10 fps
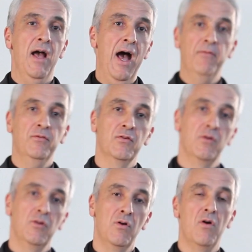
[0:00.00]
after
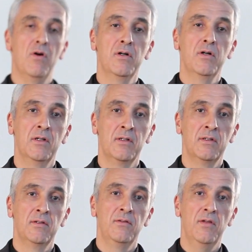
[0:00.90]
a long
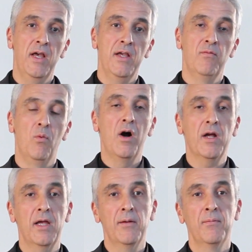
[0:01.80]
day of
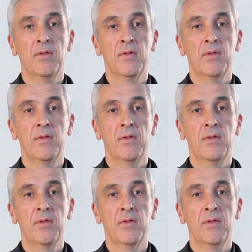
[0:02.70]
walking,